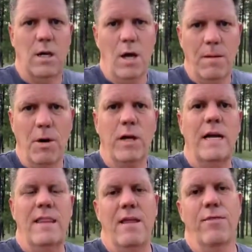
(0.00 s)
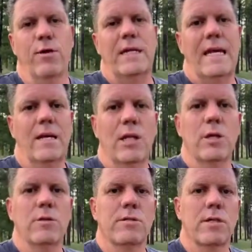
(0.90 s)
the market, and then 30-day
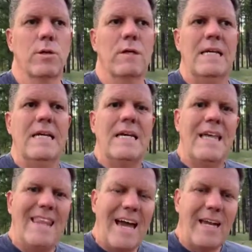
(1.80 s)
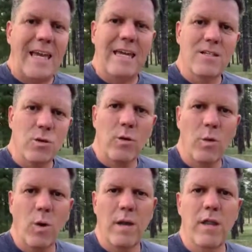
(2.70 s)
close. So in that case, or
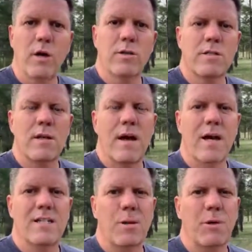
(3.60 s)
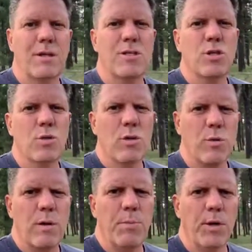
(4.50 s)
one of those, typically 2 to
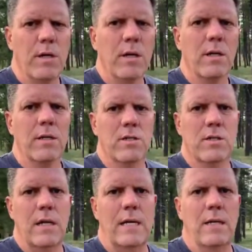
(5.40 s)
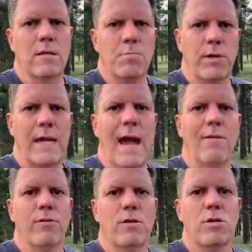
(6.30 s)
3 per year is pretty
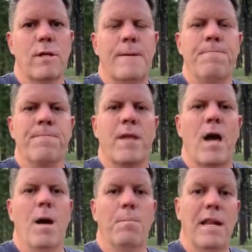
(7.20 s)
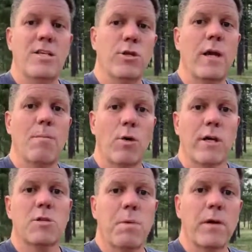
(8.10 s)
average. But as you get more
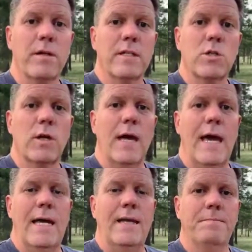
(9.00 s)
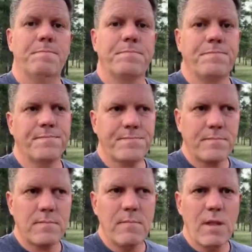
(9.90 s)
experienced at it
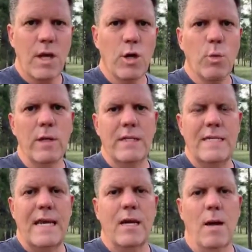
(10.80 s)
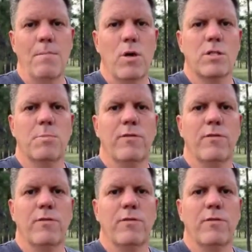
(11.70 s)
and you're willing to take on multiple